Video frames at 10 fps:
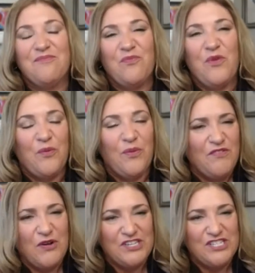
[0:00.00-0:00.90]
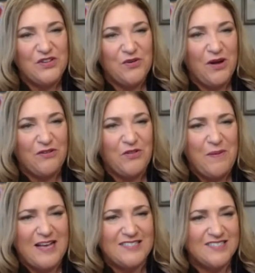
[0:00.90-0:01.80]
We've known each other, for the
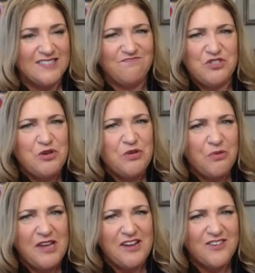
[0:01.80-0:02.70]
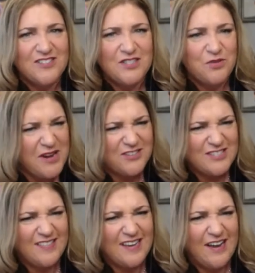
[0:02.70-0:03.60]
past 3 years? 3 years,
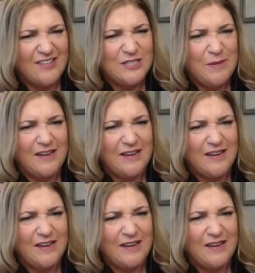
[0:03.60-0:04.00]
I think now it's been.